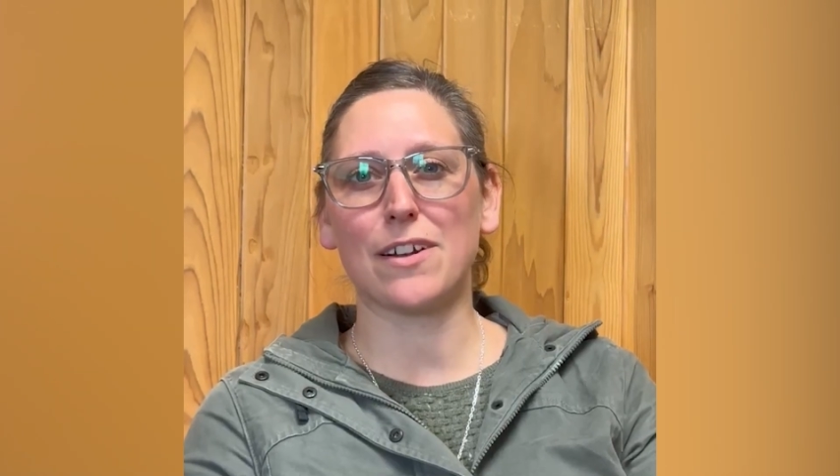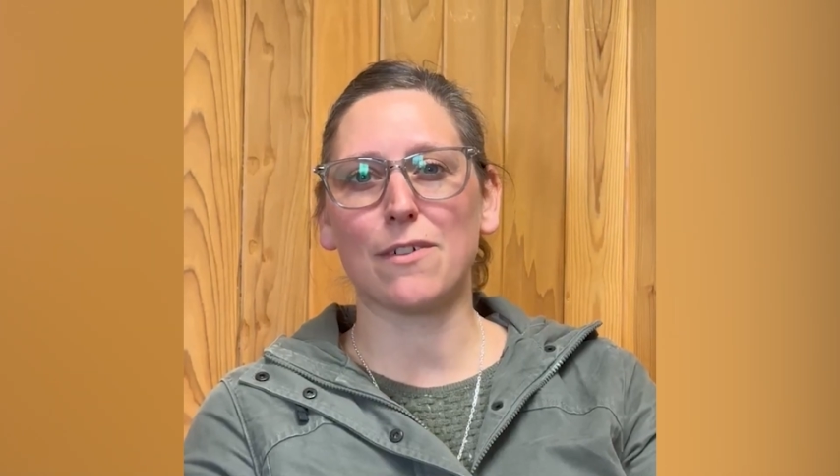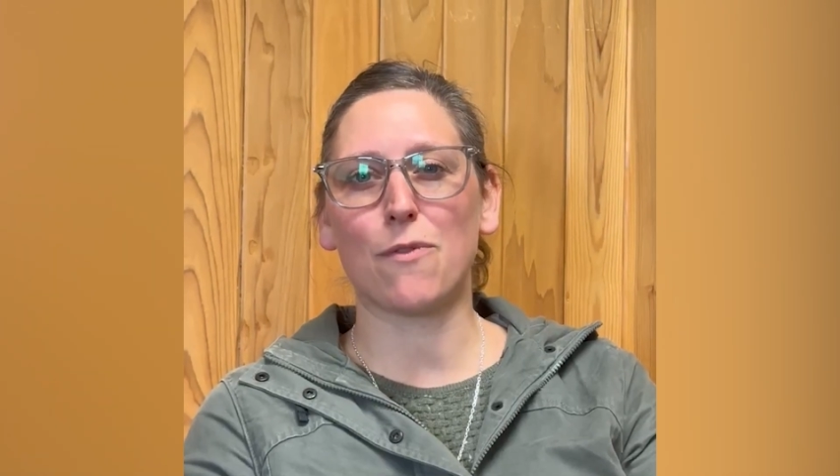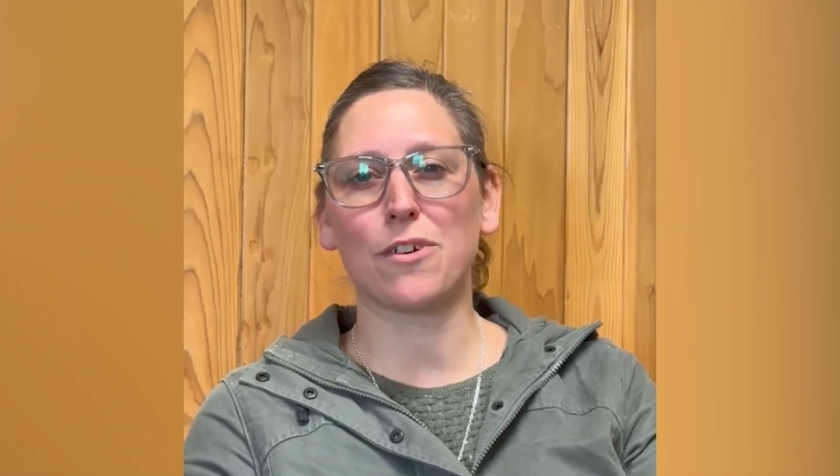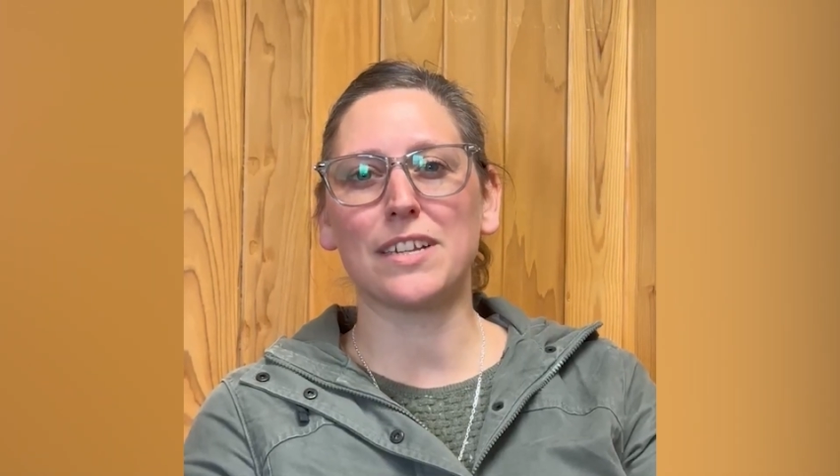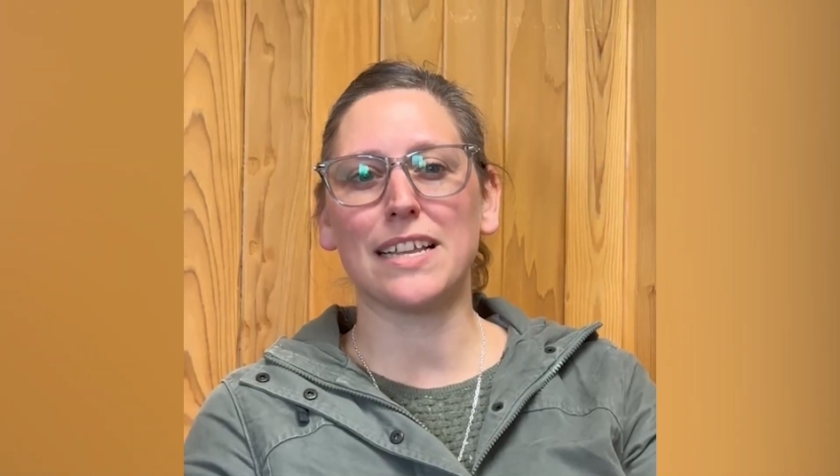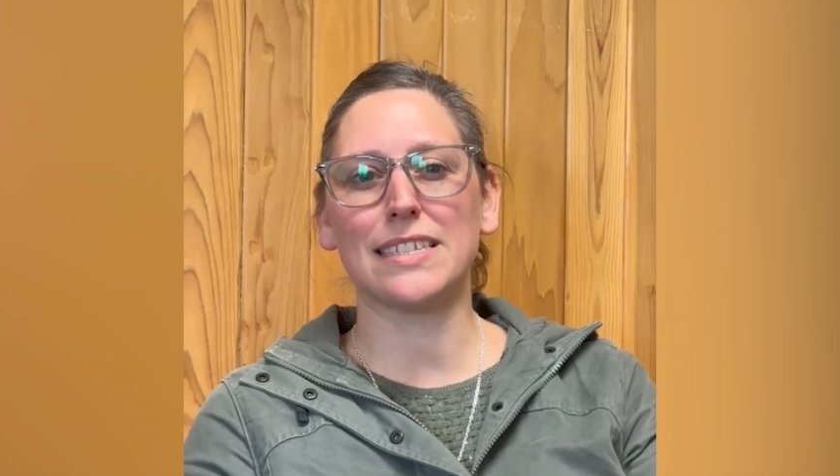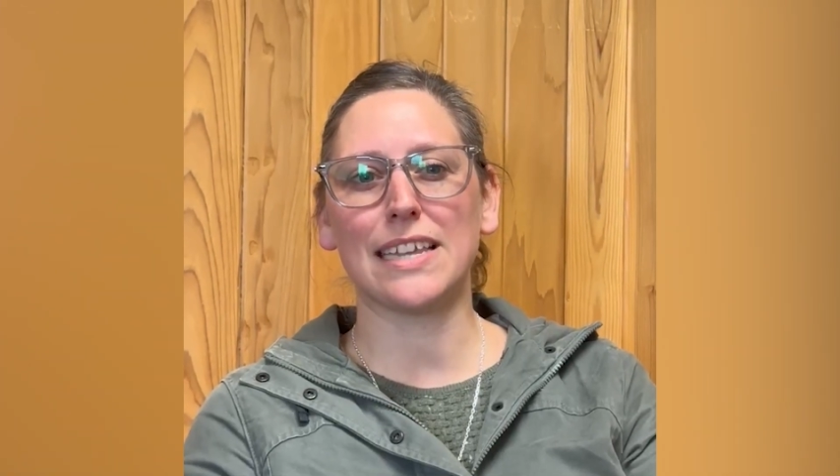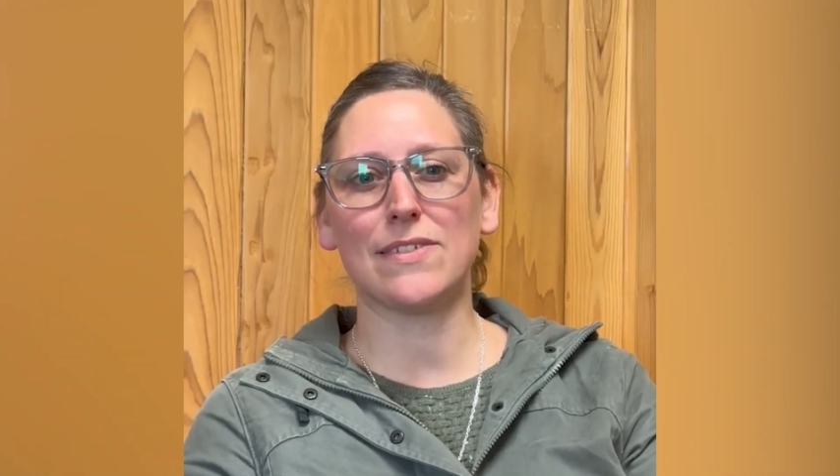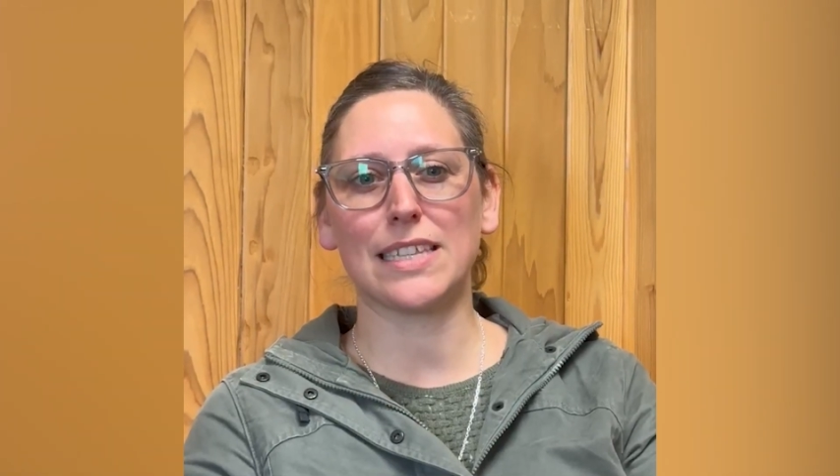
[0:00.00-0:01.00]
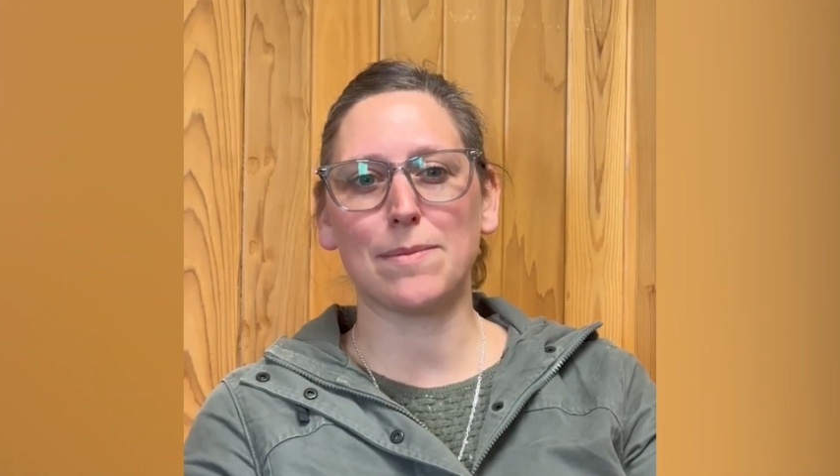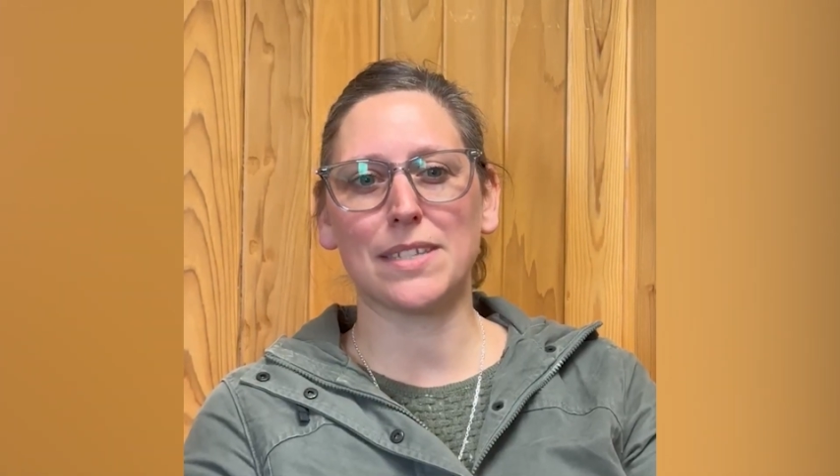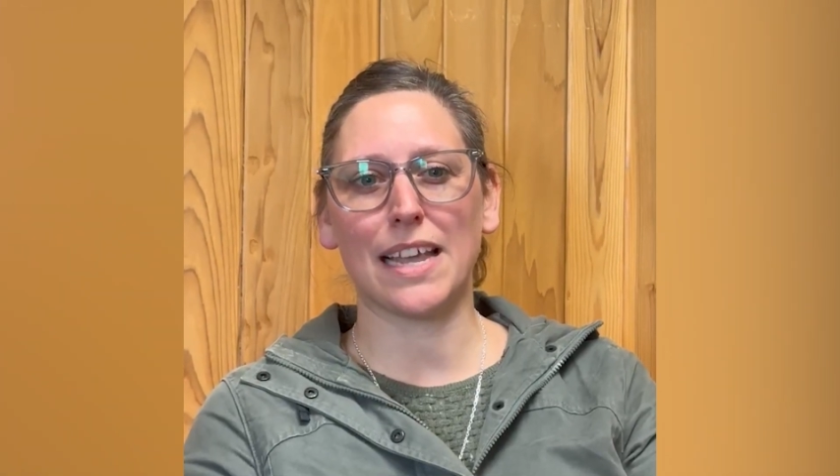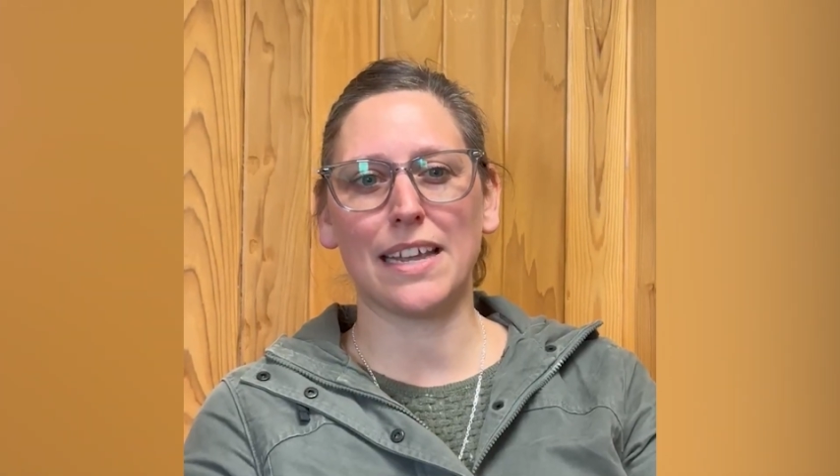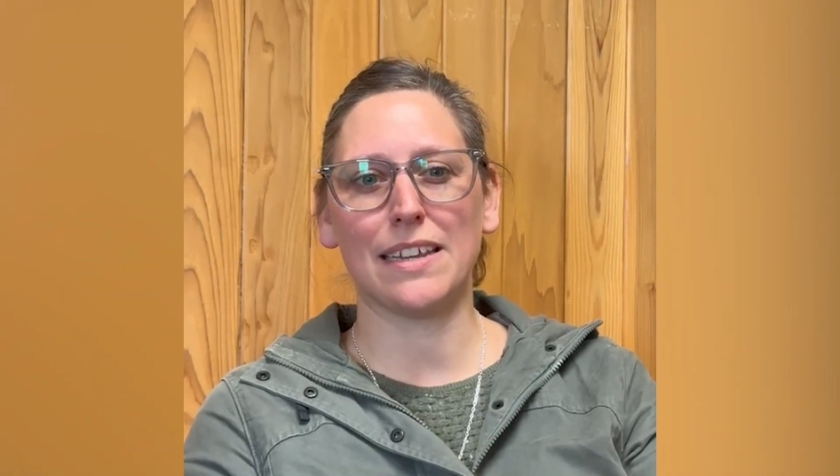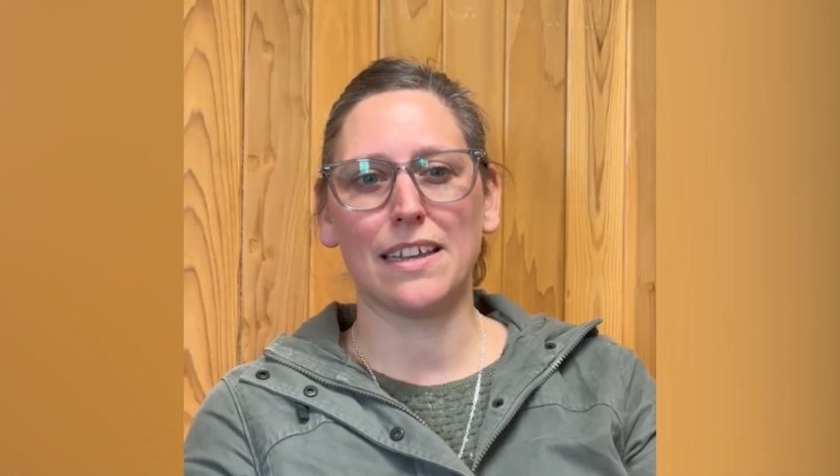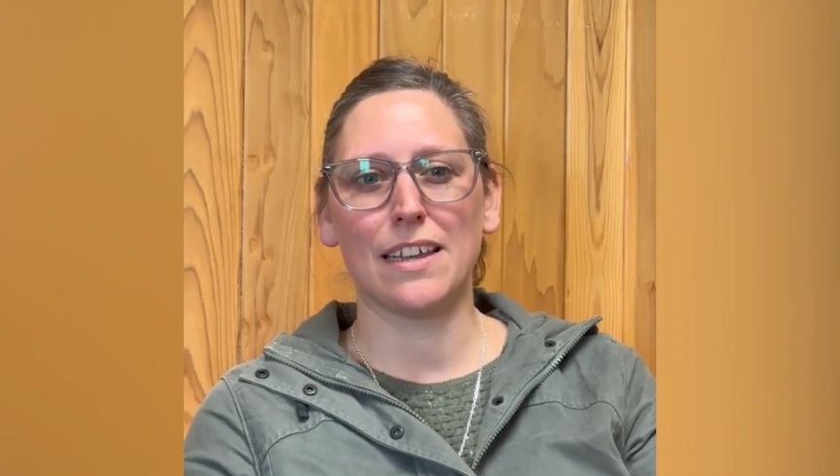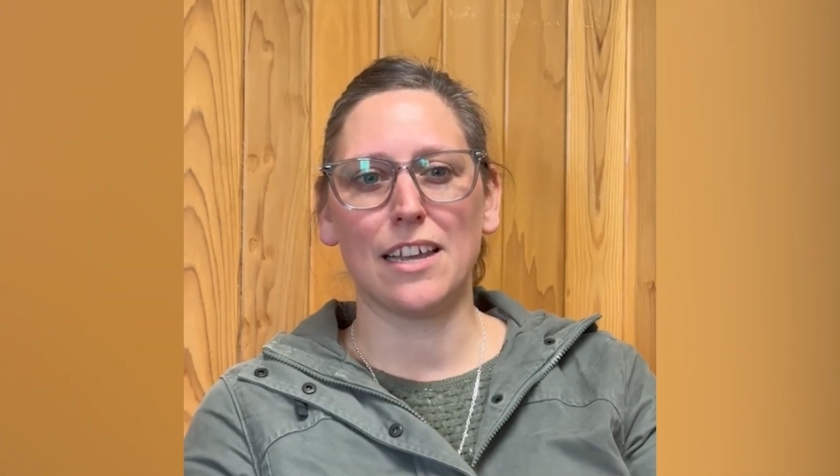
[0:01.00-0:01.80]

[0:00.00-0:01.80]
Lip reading: at our 410 Safe Sleep site,